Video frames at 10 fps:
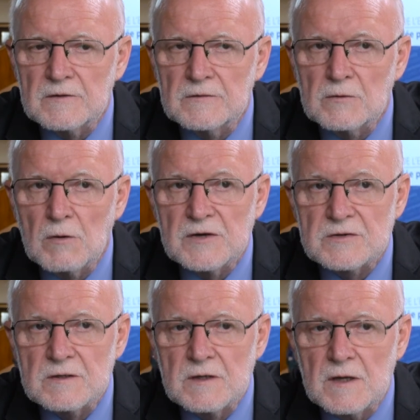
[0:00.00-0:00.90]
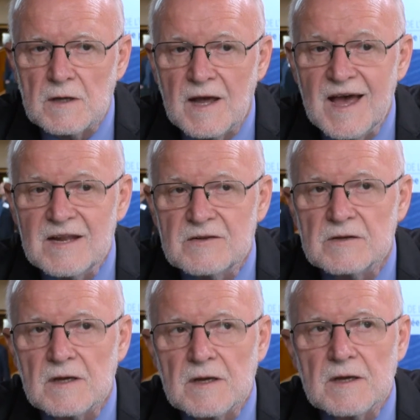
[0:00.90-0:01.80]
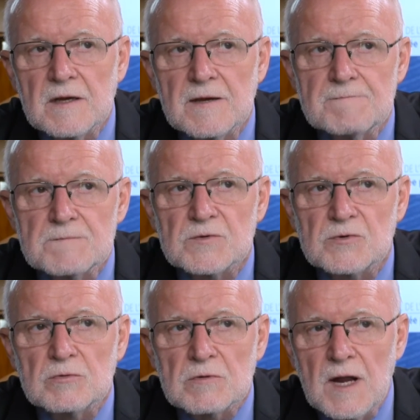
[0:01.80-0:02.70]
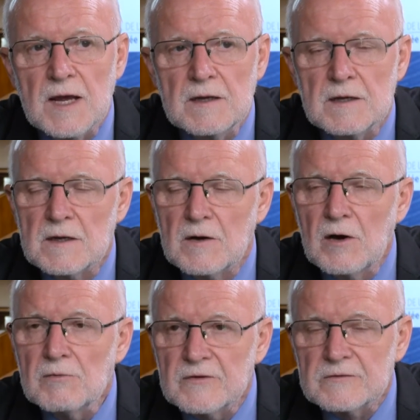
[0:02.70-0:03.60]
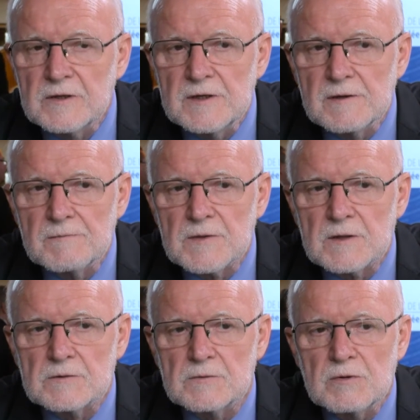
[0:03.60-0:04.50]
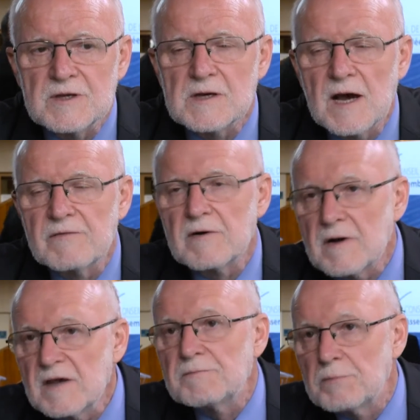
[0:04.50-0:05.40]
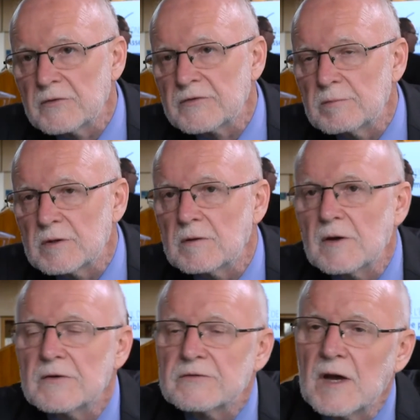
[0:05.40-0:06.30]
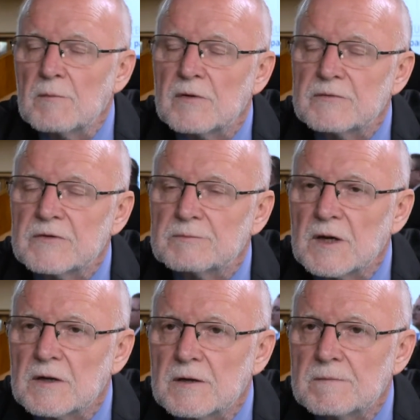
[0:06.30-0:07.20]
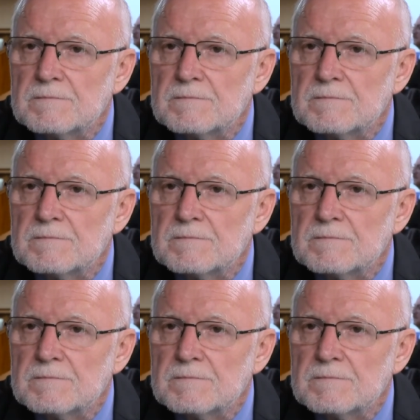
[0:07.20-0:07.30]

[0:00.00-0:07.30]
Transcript: situation and to try honestly to recover, if possible, some of this money.